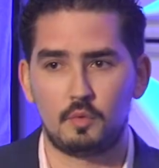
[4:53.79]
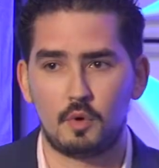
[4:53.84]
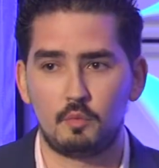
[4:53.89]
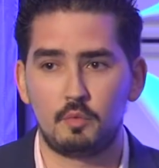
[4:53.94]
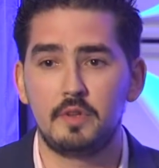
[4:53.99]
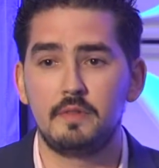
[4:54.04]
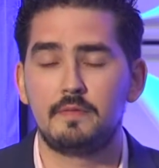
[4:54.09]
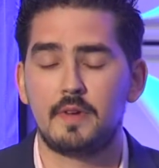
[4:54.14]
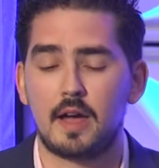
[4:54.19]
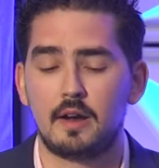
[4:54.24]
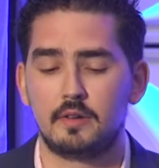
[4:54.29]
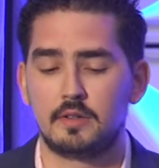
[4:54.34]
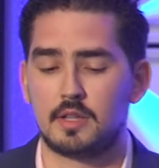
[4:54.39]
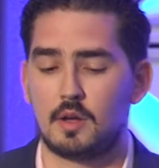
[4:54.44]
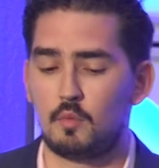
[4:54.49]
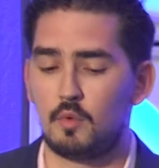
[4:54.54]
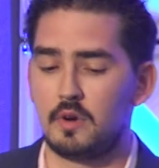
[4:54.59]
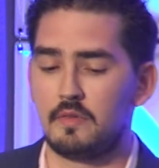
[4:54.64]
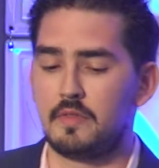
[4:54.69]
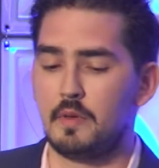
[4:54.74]
what we found is
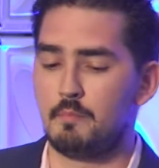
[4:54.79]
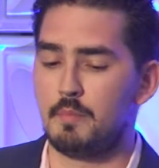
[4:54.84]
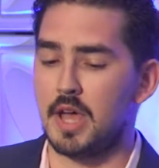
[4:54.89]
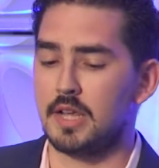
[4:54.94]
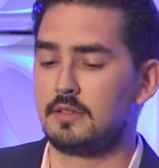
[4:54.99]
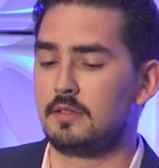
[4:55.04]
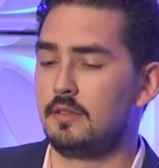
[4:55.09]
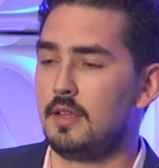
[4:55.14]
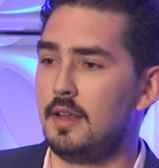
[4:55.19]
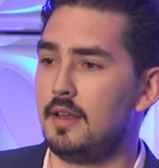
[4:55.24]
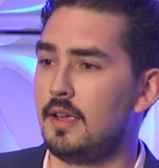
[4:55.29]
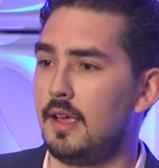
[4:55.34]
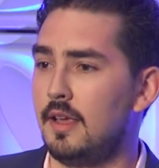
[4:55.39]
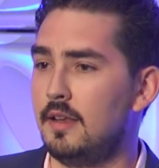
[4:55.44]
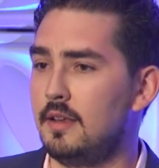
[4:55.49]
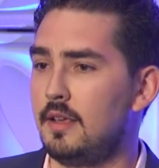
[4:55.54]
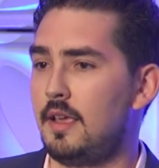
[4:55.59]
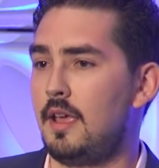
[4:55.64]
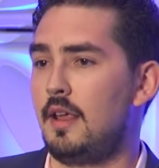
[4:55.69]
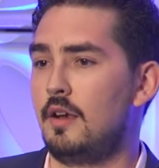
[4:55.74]
that one of the best leading
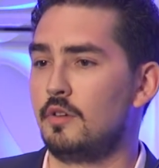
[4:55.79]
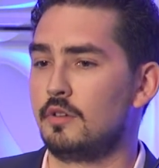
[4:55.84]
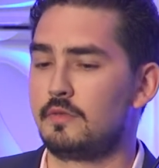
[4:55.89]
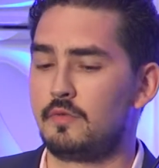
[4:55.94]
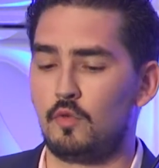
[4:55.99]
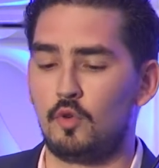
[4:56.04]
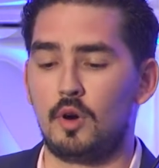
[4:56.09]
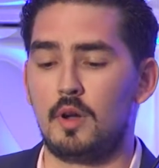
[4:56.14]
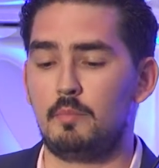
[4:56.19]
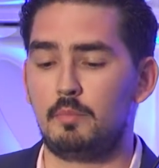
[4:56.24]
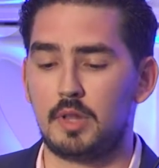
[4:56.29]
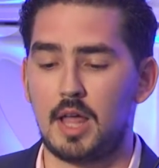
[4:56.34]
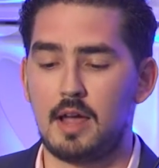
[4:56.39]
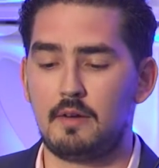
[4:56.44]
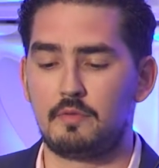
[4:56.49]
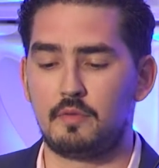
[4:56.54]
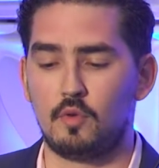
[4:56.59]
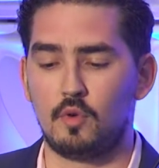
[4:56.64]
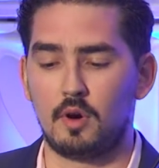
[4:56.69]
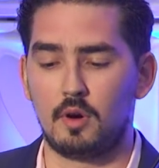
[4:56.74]
indicators for a
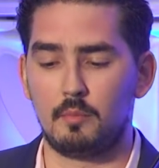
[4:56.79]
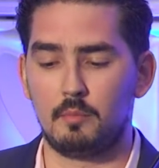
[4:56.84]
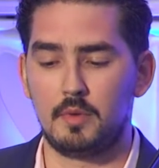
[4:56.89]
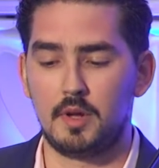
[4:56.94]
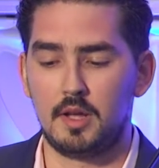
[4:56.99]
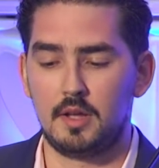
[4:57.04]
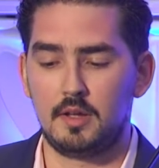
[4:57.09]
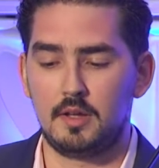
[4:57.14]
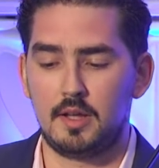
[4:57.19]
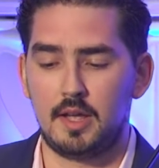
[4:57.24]
platform